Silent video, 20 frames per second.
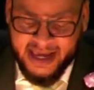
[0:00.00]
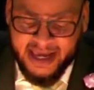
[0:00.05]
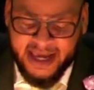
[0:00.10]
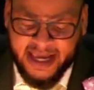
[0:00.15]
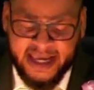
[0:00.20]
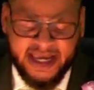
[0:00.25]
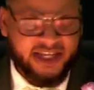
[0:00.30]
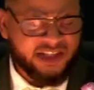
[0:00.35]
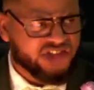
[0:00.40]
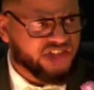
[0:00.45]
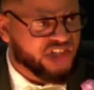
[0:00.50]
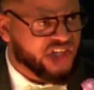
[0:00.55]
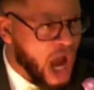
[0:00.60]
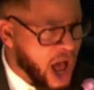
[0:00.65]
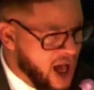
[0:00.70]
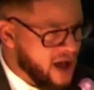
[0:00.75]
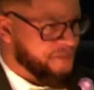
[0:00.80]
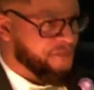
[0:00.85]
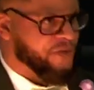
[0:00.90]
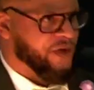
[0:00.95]
He is
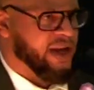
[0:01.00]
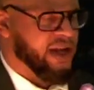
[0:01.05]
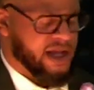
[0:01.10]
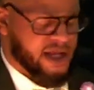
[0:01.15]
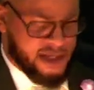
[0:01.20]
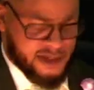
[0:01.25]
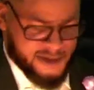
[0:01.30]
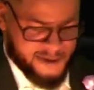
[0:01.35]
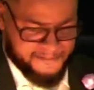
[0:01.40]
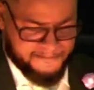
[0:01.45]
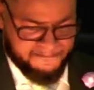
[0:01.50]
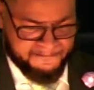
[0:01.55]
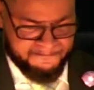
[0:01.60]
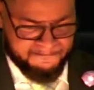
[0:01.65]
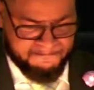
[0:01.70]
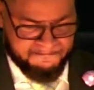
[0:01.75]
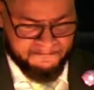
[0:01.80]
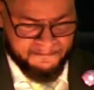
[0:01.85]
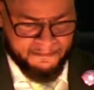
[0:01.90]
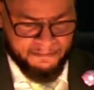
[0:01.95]
confident,
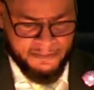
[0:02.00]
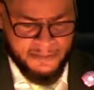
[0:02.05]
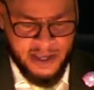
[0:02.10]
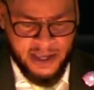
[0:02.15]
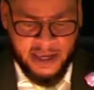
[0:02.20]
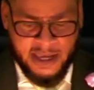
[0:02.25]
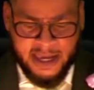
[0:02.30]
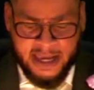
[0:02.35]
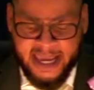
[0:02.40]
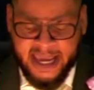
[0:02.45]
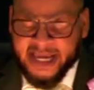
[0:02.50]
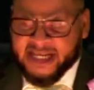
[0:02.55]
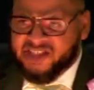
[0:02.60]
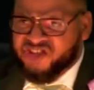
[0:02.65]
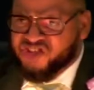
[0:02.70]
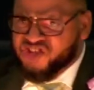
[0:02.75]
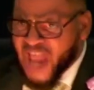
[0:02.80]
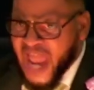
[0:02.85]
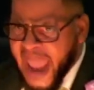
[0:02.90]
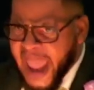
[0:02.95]

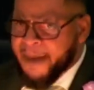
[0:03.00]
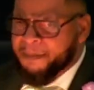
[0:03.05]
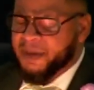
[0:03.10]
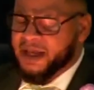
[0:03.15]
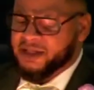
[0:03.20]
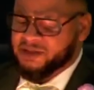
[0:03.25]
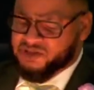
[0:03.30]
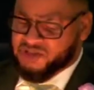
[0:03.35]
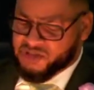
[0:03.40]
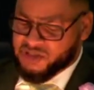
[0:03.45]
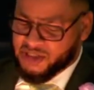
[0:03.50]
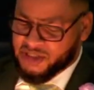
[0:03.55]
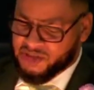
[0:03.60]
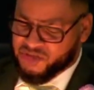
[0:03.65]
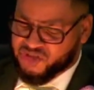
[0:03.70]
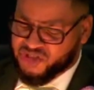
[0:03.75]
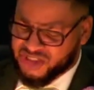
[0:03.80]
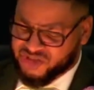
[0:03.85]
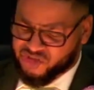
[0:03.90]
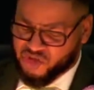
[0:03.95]
examines
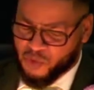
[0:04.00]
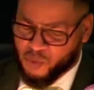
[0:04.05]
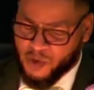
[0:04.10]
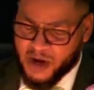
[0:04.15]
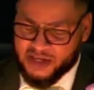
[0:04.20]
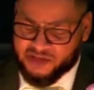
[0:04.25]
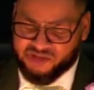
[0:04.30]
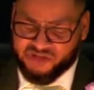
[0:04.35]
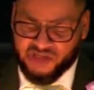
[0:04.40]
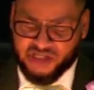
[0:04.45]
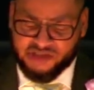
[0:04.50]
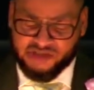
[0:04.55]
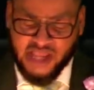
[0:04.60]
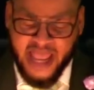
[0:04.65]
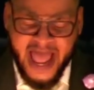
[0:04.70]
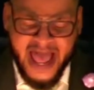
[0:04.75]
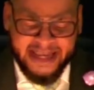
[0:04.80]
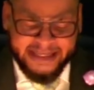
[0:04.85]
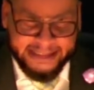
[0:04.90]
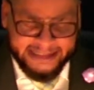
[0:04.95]
situations,
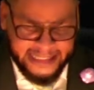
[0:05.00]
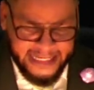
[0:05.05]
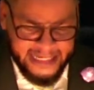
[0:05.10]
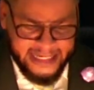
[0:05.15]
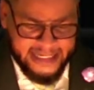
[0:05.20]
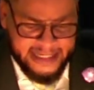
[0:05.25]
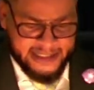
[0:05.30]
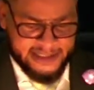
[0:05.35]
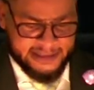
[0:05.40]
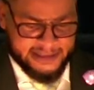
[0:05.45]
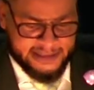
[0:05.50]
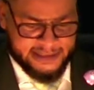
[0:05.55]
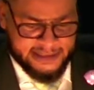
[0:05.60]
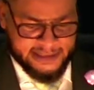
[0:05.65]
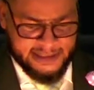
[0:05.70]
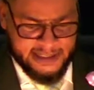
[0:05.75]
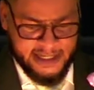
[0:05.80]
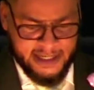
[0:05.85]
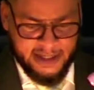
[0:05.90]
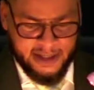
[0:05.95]
ideas,
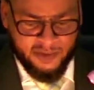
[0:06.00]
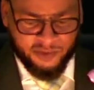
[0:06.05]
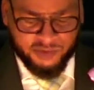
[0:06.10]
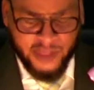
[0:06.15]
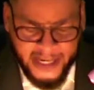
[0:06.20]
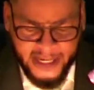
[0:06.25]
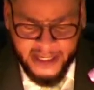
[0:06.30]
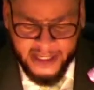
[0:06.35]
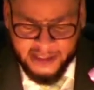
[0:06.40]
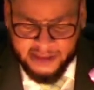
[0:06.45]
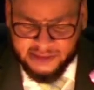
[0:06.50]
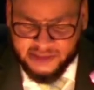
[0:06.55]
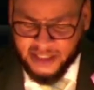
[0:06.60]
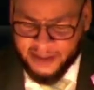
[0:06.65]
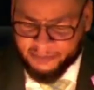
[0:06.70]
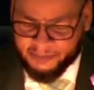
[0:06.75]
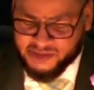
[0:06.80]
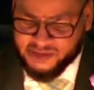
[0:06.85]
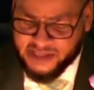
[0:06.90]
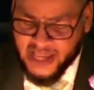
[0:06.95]
thinks
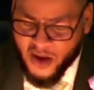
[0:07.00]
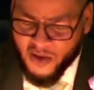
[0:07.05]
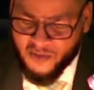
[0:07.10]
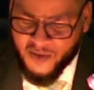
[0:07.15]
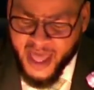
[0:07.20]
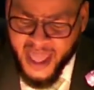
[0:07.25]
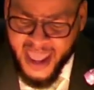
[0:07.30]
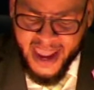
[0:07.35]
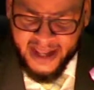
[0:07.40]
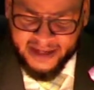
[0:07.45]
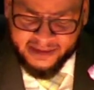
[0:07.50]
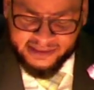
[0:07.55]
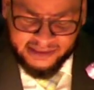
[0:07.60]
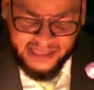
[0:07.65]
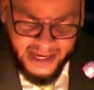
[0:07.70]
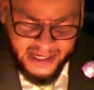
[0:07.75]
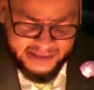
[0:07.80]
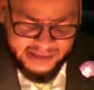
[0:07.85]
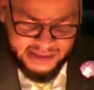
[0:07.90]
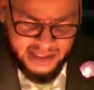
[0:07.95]
himself, and
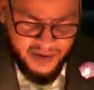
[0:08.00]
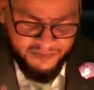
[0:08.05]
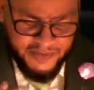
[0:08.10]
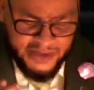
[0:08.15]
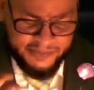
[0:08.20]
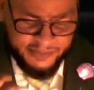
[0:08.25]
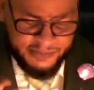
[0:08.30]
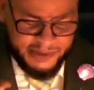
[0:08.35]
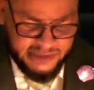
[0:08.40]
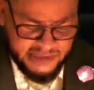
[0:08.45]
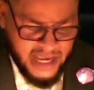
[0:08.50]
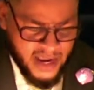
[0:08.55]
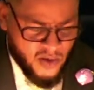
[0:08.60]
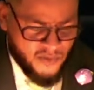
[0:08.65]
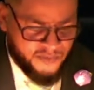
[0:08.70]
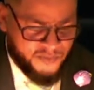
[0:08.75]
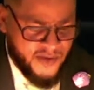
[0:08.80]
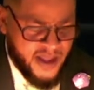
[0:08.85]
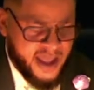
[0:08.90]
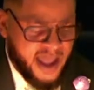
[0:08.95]
thinks of
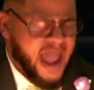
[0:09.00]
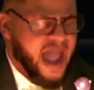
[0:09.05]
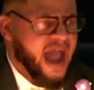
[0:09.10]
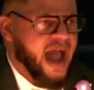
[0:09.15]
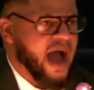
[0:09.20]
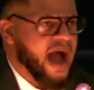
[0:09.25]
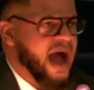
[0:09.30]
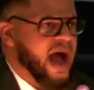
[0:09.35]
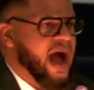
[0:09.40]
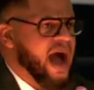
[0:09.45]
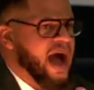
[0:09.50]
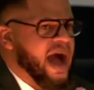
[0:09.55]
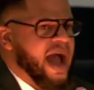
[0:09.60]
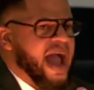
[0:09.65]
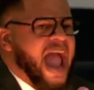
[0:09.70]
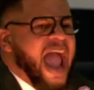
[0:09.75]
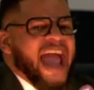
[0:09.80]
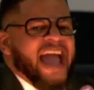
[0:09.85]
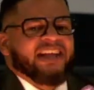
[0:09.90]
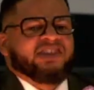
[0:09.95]
himself,
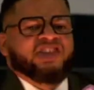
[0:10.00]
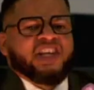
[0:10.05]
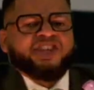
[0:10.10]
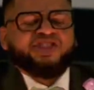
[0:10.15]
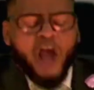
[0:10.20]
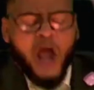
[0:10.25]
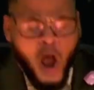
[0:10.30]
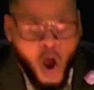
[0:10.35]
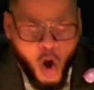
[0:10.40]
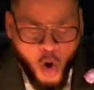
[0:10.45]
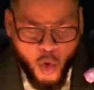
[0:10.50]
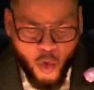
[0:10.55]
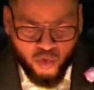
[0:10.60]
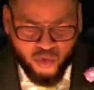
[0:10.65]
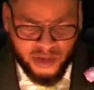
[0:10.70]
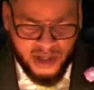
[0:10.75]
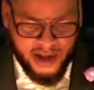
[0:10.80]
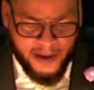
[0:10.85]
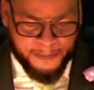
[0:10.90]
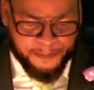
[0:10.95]
has his
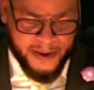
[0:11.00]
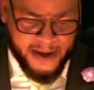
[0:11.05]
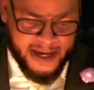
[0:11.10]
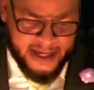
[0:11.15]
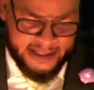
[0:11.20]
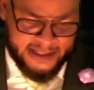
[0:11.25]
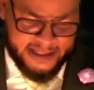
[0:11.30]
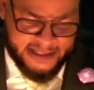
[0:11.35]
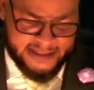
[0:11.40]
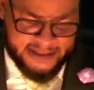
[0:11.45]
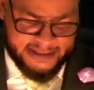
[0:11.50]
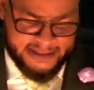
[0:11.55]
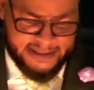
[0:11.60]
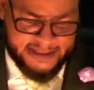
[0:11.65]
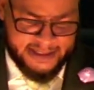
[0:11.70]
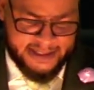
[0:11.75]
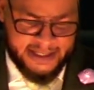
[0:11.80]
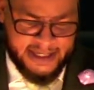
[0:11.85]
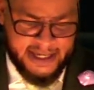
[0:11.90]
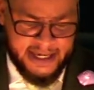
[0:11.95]
own opinion.
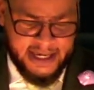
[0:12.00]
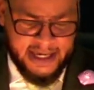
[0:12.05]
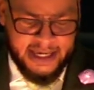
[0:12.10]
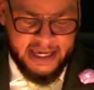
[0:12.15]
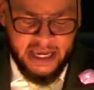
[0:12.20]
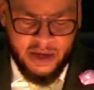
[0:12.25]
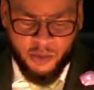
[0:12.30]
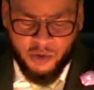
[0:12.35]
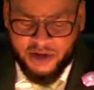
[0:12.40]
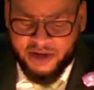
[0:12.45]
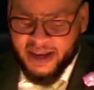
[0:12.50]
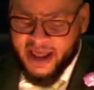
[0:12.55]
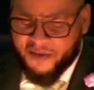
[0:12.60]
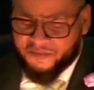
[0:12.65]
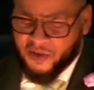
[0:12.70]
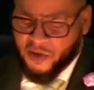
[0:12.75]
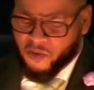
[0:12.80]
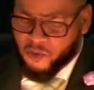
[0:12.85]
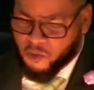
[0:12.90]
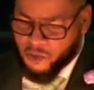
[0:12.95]
He will
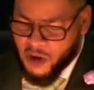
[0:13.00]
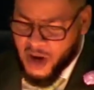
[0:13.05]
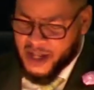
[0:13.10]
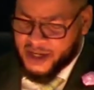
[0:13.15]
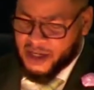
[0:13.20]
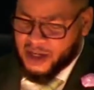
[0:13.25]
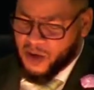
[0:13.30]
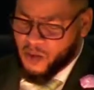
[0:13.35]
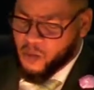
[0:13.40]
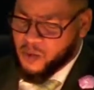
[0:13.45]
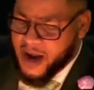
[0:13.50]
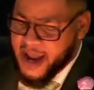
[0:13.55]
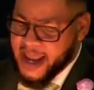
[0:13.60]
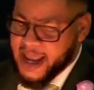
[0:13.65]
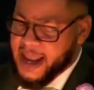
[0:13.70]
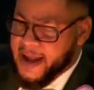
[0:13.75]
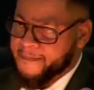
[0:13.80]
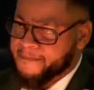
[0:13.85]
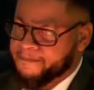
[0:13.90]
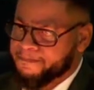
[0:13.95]
never run
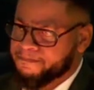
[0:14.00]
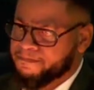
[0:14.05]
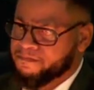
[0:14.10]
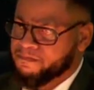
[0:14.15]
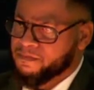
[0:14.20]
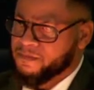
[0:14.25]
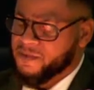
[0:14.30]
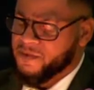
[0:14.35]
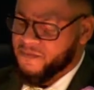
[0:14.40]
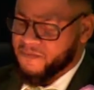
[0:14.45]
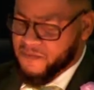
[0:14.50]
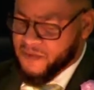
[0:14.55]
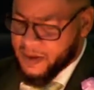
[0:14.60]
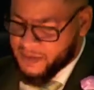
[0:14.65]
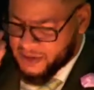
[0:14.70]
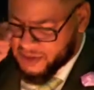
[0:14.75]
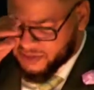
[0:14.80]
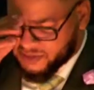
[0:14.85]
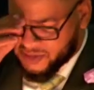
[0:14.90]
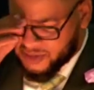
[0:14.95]
away
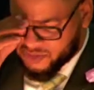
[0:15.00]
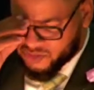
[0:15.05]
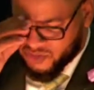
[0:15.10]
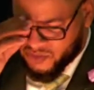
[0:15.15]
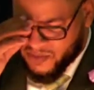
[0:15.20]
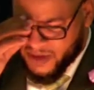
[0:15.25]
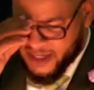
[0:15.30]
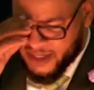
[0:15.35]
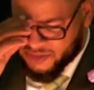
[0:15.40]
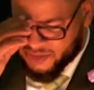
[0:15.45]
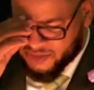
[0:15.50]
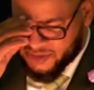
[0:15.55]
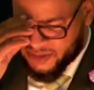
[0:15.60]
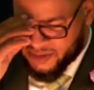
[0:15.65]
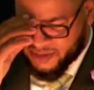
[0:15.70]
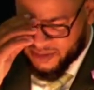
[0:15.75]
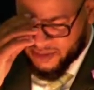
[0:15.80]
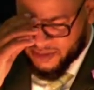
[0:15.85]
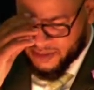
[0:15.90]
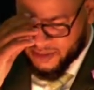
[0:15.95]
from a situation.
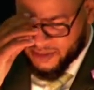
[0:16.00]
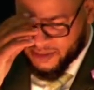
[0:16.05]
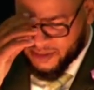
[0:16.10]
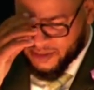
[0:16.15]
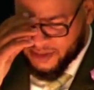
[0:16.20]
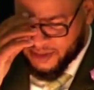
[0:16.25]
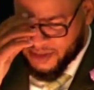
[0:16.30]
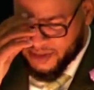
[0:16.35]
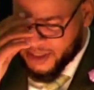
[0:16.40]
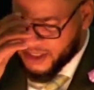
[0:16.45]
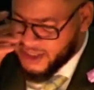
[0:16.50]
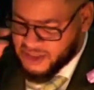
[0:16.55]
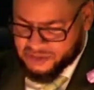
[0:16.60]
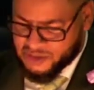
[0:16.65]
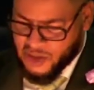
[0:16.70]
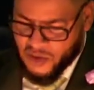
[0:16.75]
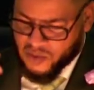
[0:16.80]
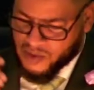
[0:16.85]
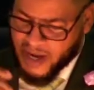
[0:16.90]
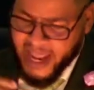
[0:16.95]
He's
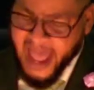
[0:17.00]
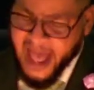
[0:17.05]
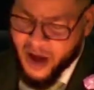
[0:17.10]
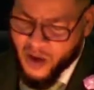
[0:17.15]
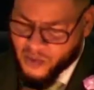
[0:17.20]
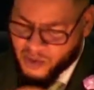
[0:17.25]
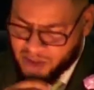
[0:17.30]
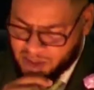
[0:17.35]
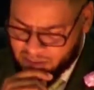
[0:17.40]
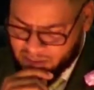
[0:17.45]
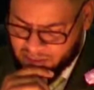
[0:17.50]
no coward.